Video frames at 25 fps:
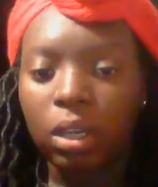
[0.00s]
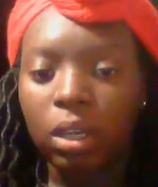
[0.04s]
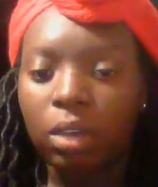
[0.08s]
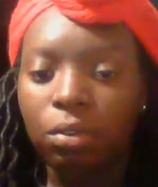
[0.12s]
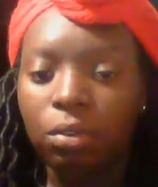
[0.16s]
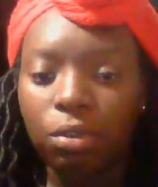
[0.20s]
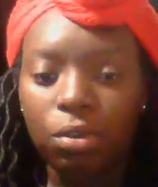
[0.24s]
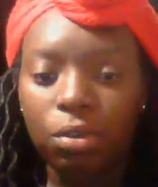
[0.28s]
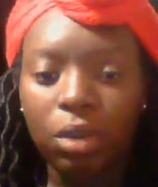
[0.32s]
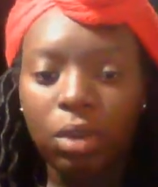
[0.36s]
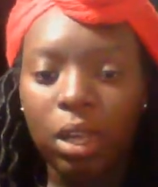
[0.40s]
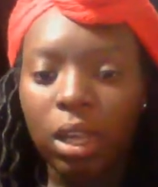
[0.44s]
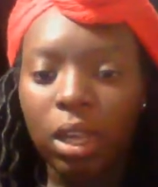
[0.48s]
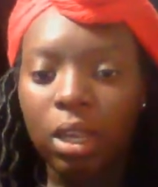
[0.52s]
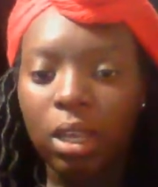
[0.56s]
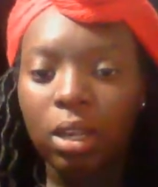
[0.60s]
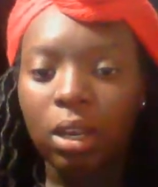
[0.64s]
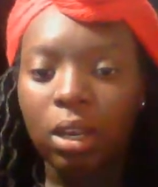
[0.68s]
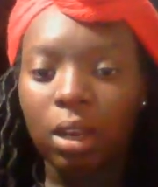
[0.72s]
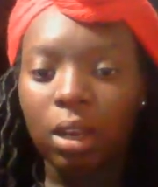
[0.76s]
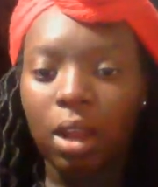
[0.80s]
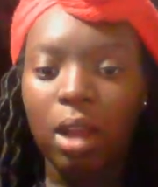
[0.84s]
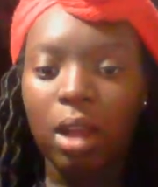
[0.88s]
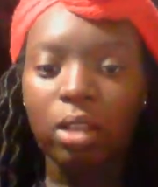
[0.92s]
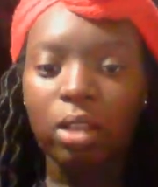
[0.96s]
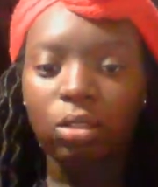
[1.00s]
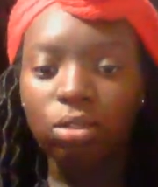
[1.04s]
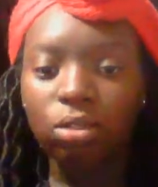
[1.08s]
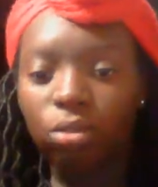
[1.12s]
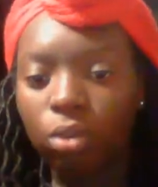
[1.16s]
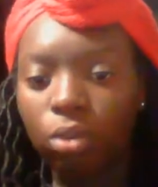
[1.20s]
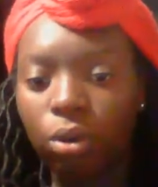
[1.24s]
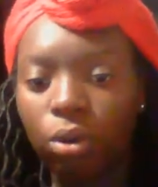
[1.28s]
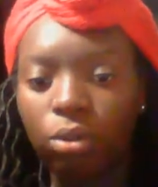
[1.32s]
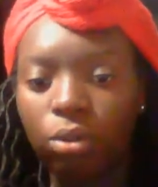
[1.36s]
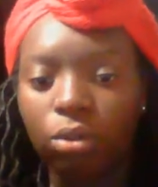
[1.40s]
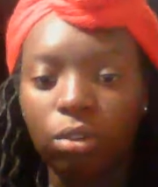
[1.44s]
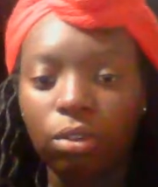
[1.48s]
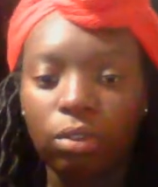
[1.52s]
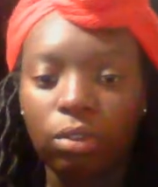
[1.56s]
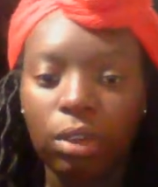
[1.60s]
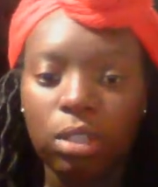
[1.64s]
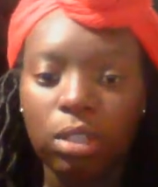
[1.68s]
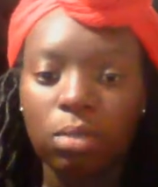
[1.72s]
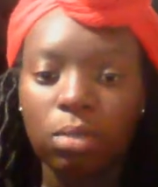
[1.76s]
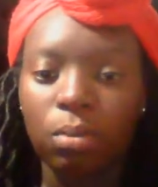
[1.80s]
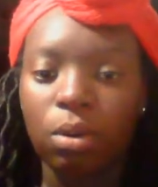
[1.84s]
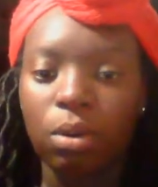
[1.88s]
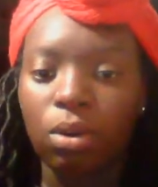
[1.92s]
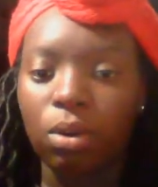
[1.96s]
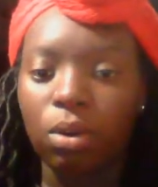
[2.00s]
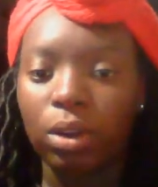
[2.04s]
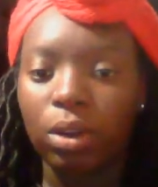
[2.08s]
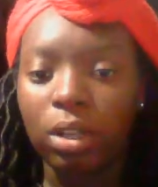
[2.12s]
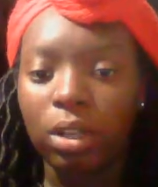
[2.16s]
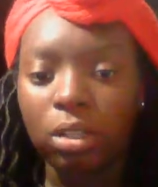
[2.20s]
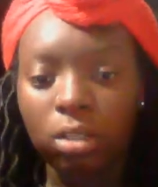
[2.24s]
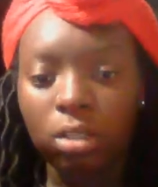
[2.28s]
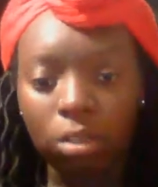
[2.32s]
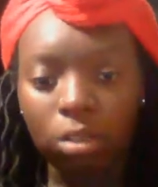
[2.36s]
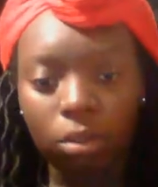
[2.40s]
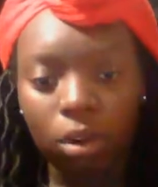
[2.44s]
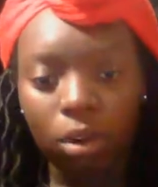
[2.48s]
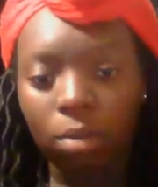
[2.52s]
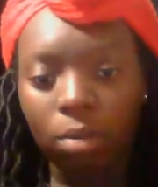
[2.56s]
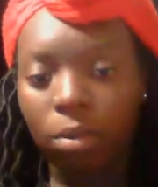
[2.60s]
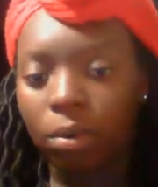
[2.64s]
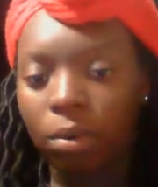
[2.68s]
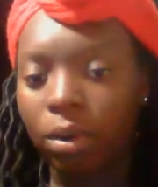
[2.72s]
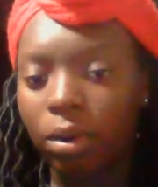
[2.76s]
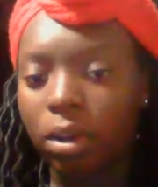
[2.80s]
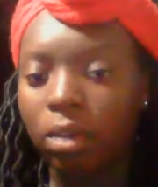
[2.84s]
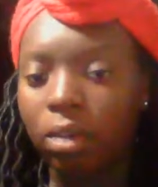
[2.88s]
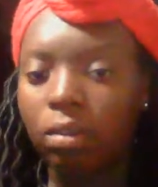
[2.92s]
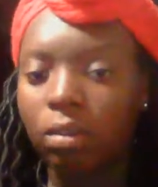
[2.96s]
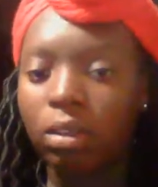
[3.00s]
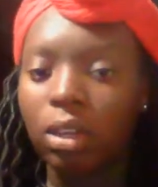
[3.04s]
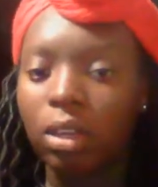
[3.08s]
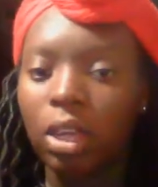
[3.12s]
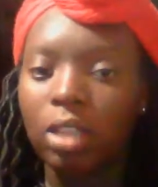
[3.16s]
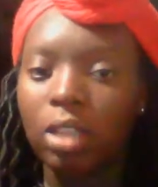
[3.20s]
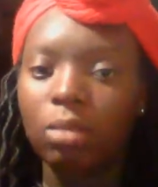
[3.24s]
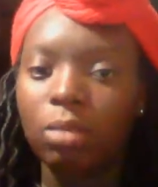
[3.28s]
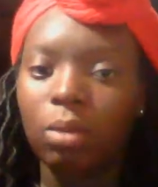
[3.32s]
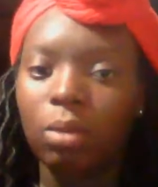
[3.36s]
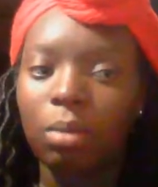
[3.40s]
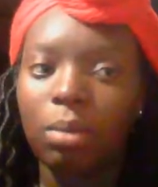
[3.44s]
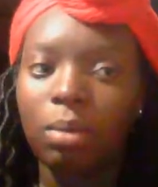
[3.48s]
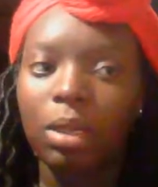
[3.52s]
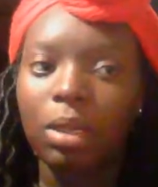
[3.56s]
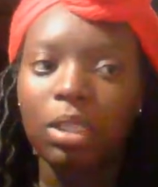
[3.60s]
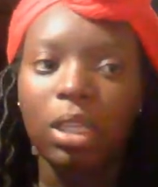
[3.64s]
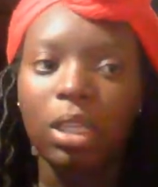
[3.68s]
If you can't not scroll through Facebook or Instagram or whatever the case may be,